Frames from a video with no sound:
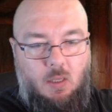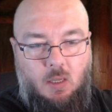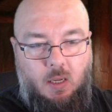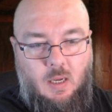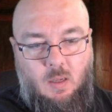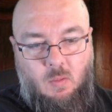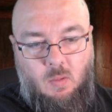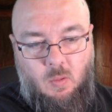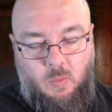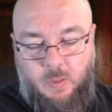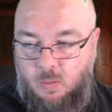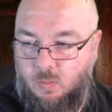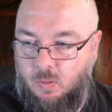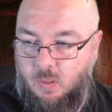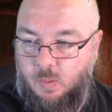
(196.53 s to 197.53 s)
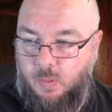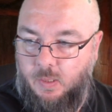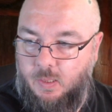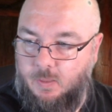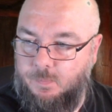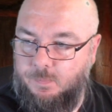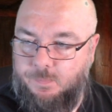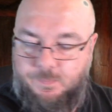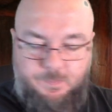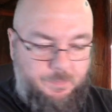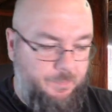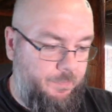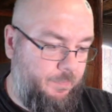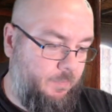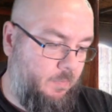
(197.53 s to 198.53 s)
How are we all doing
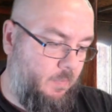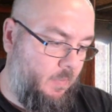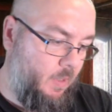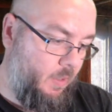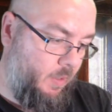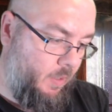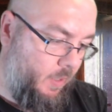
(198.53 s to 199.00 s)
this